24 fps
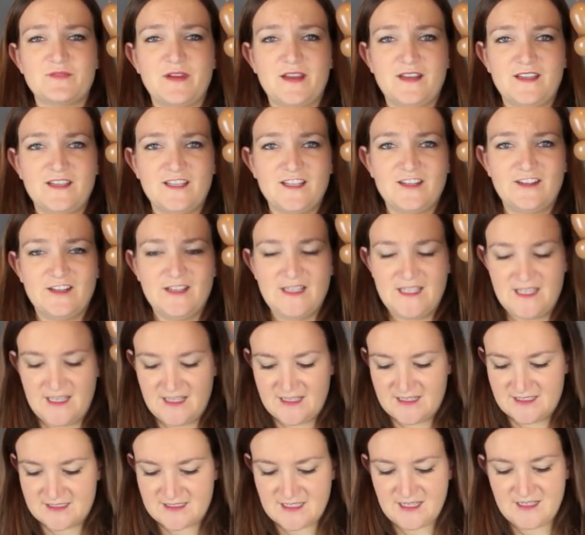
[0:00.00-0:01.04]
reindeer
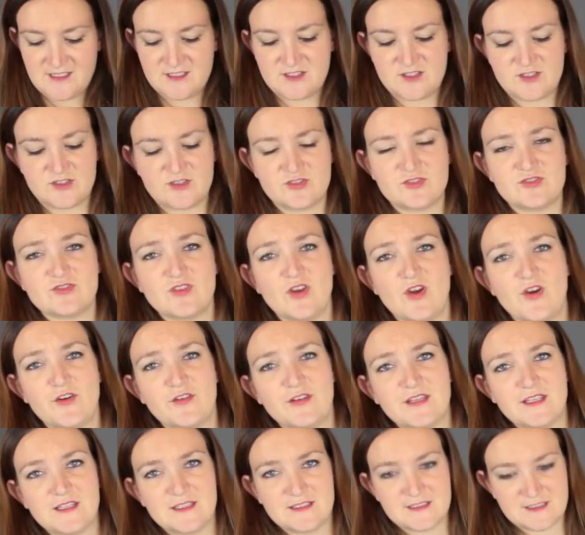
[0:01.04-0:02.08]
is, and it's
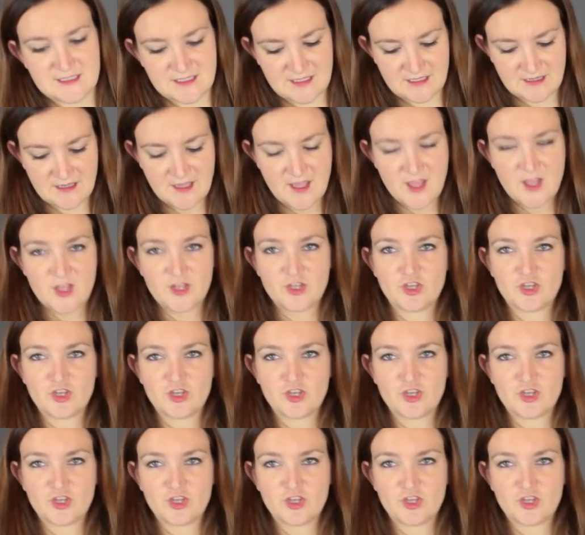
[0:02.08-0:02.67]
so easy,